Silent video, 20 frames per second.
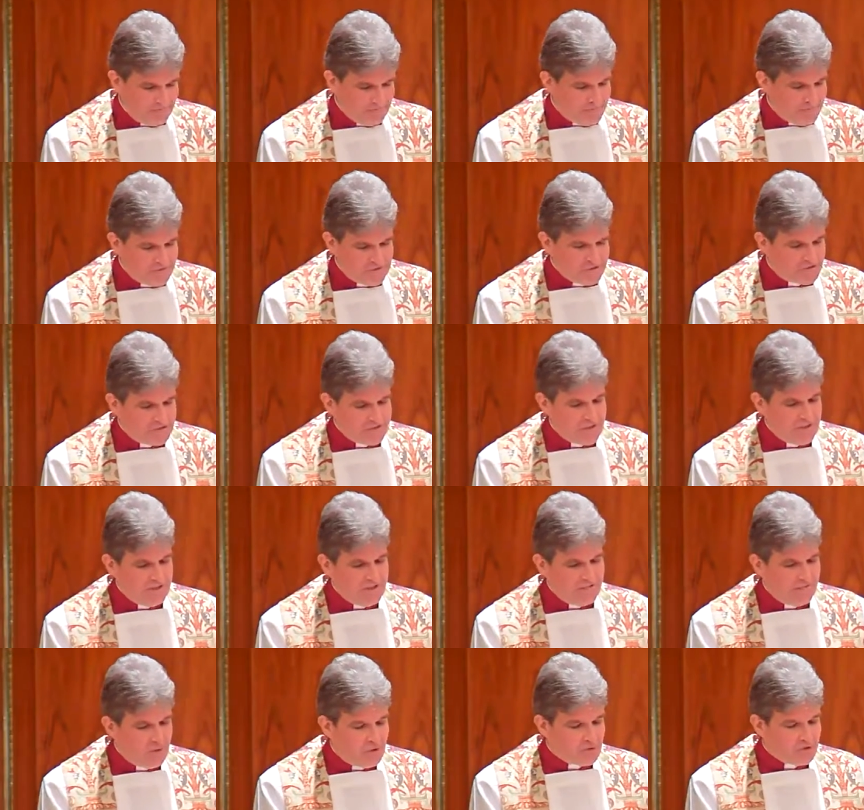This is
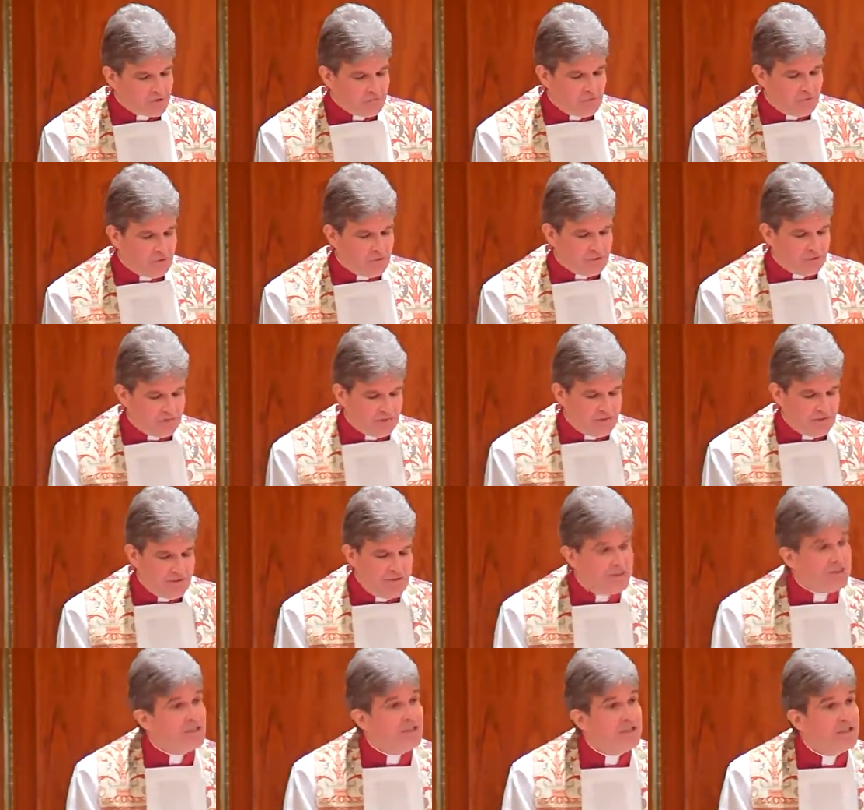stated most
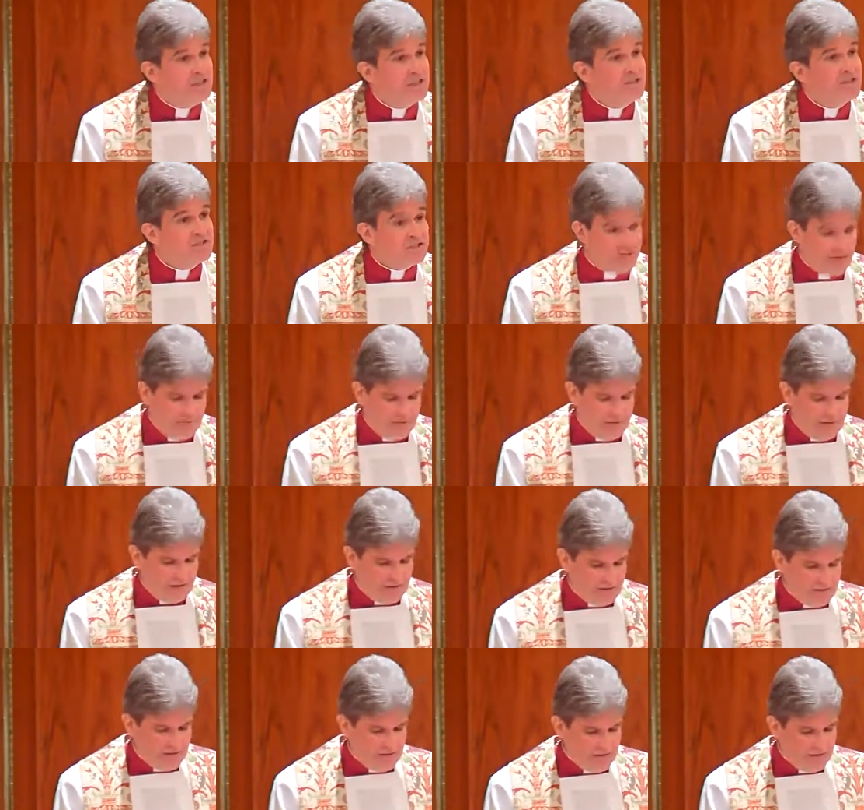beautifully in the Shema,
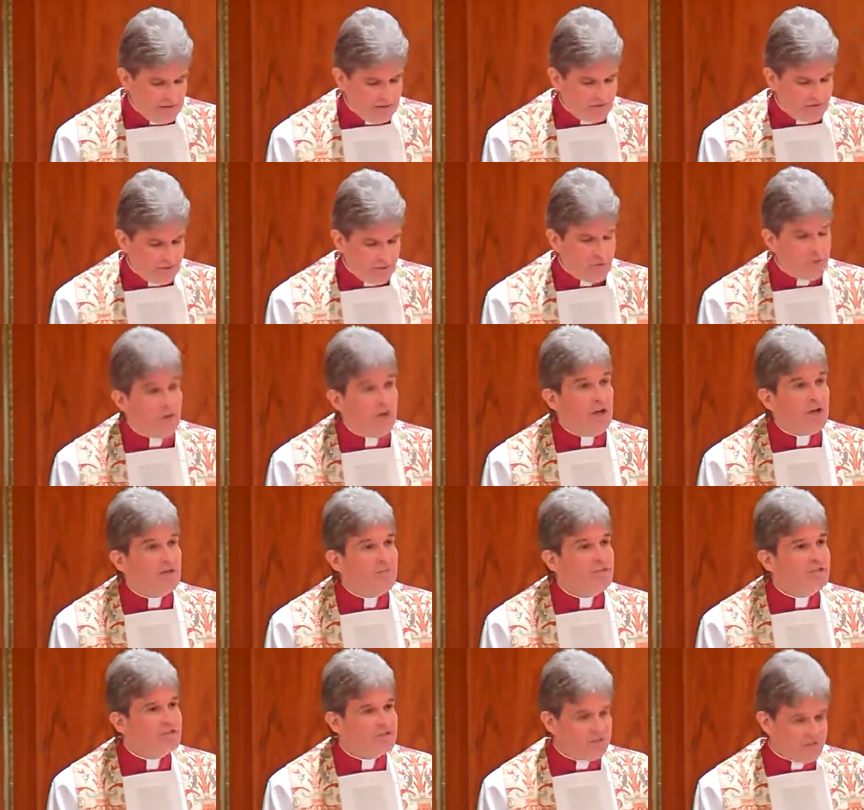
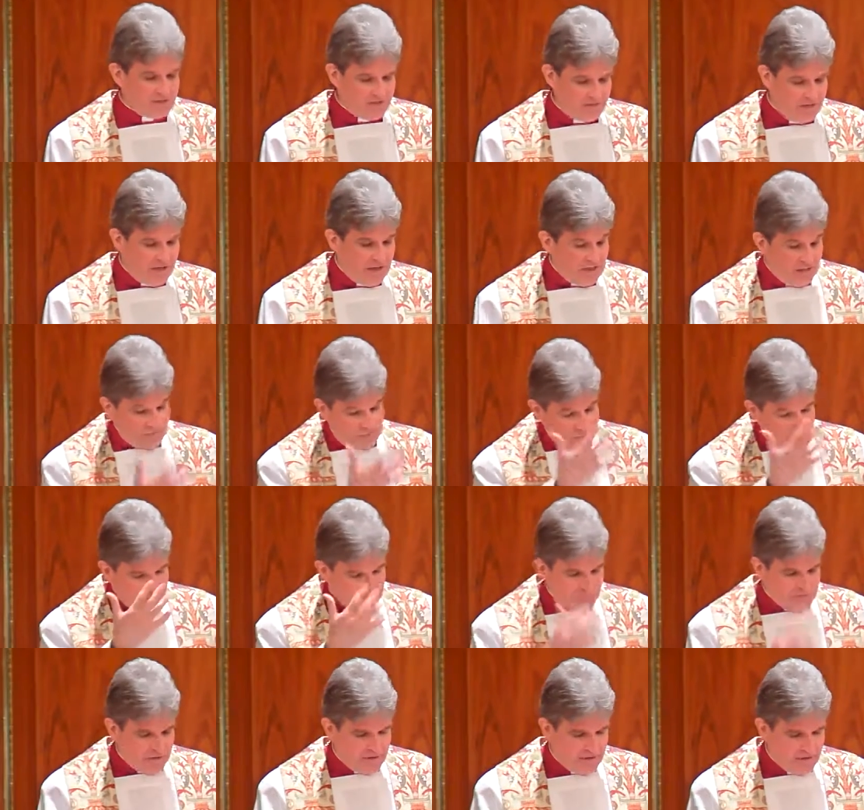Deuteronomy 6 5,
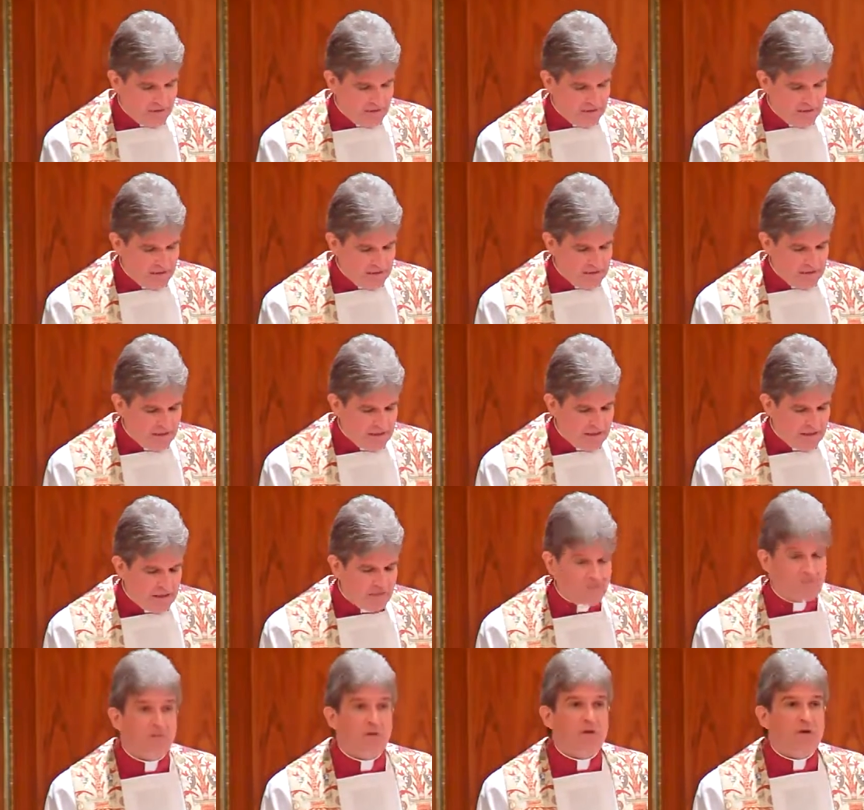which we
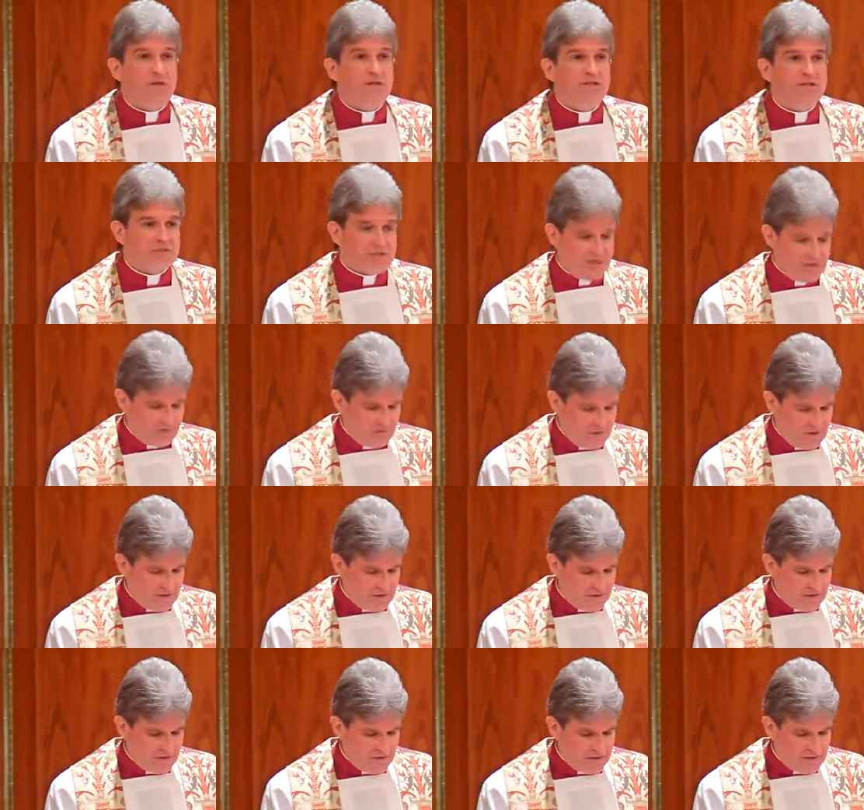have prayed this
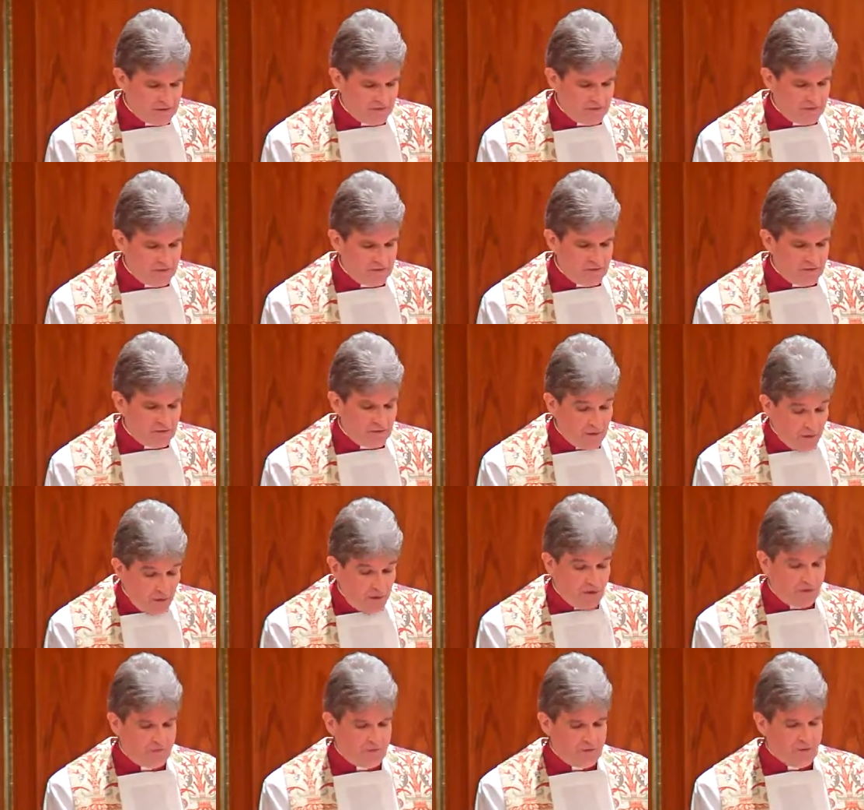evening.
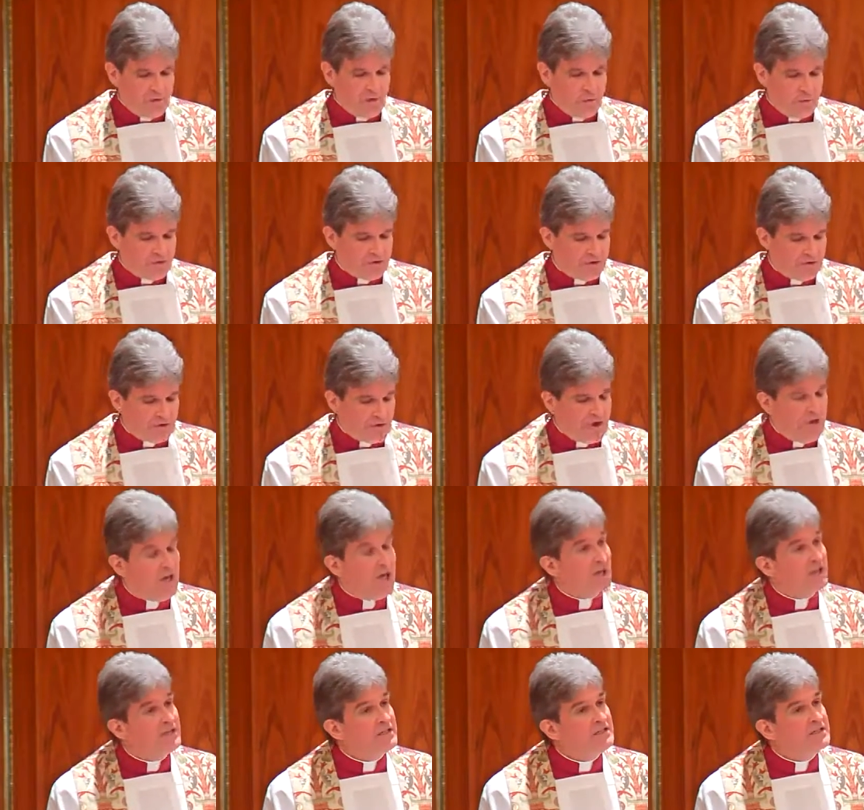Love the Lord your
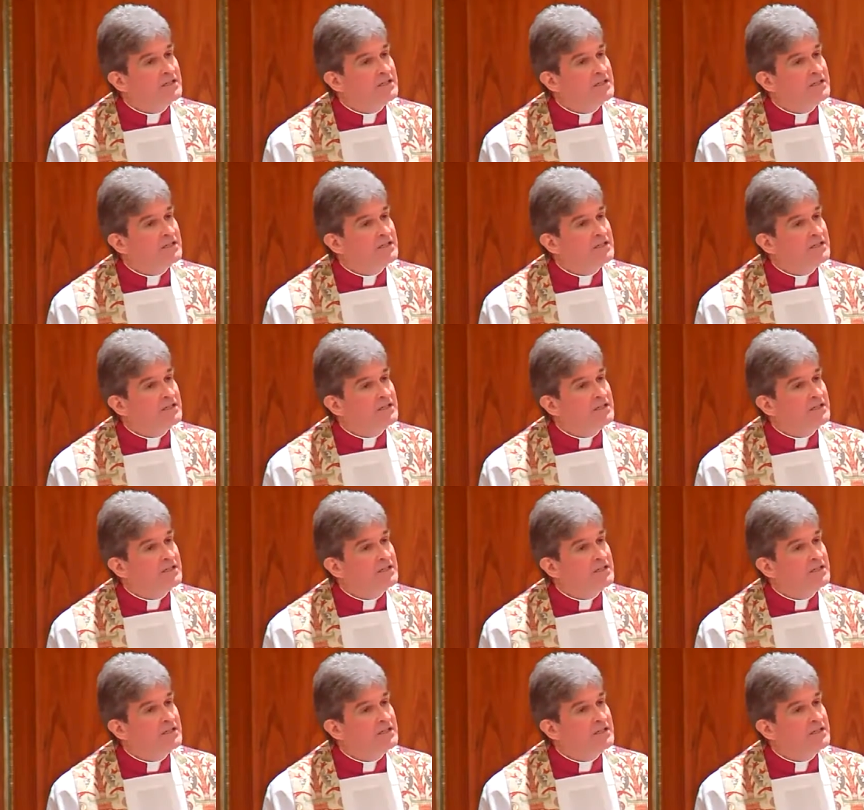God